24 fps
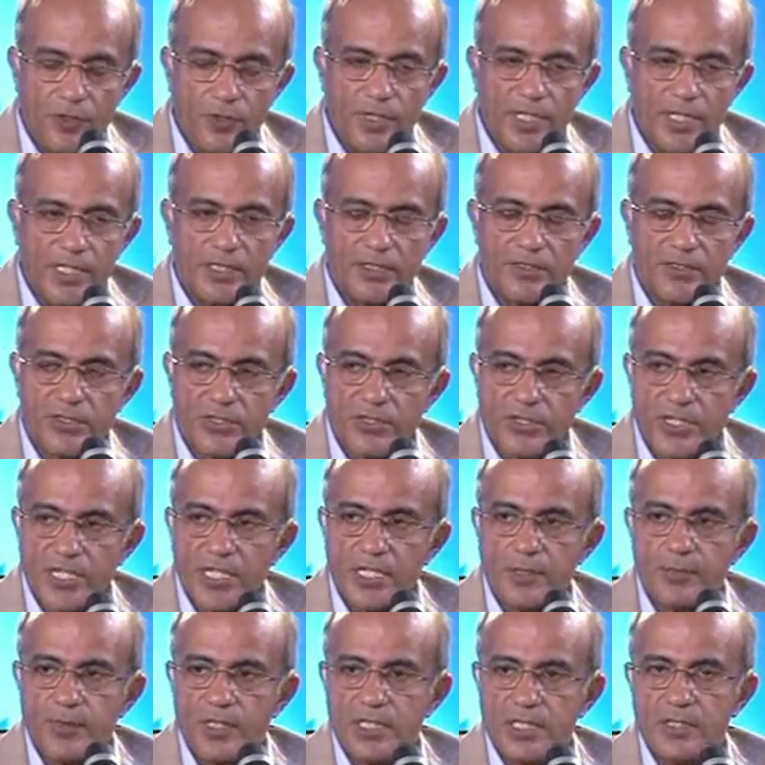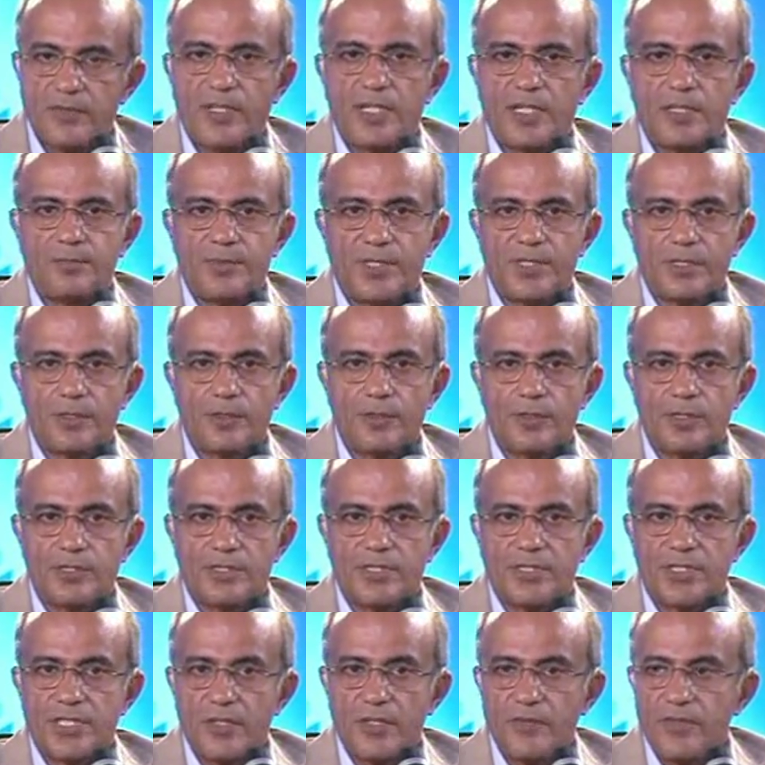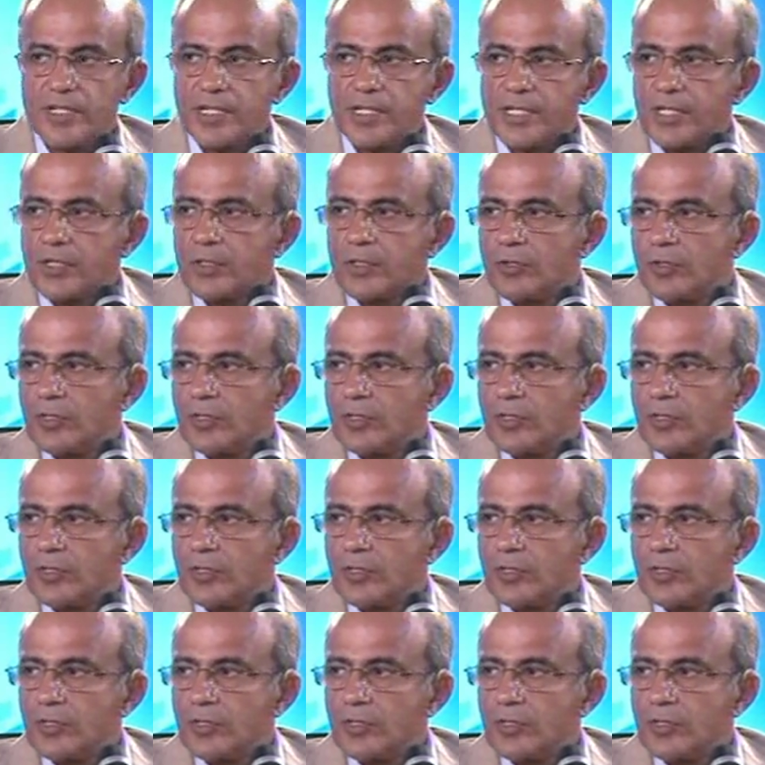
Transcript: you look at the Sustainable Development Goals, the 17